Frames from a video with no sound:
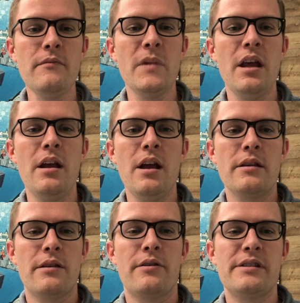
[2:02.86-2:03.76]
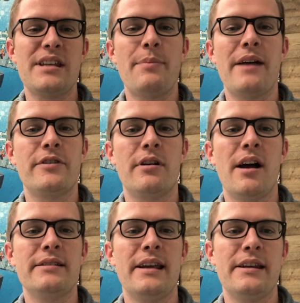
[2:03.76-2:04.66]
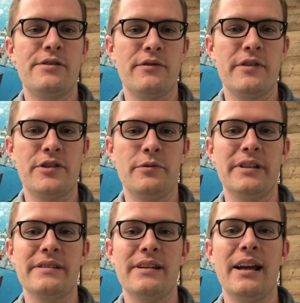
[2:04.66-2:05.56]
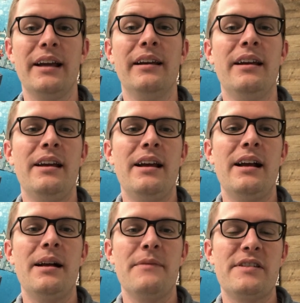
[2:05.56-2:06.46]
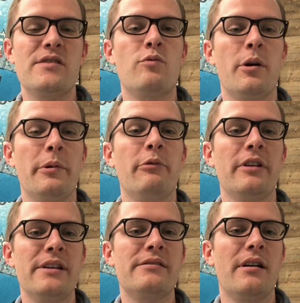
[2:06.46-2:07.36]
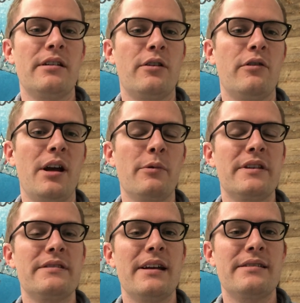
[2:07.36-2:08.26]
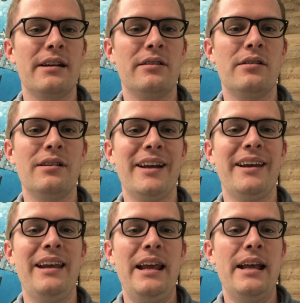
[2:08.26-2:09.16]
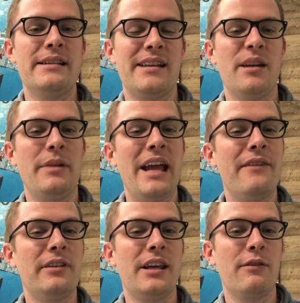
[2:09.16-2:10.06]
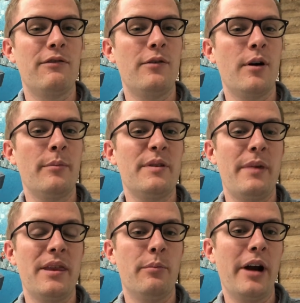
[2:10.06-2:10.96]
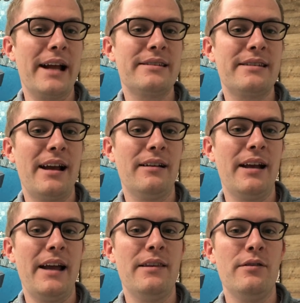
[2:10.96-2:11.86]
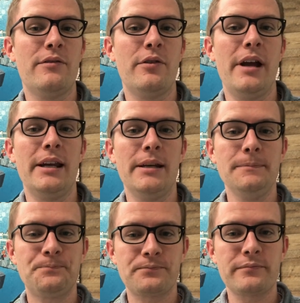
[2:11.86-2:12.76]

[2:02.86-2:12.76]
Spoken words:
The third step after content is your visual design. This is where we really start to create what the site's going to look like. It's going to be heavily informed by the brand style guide that you've created.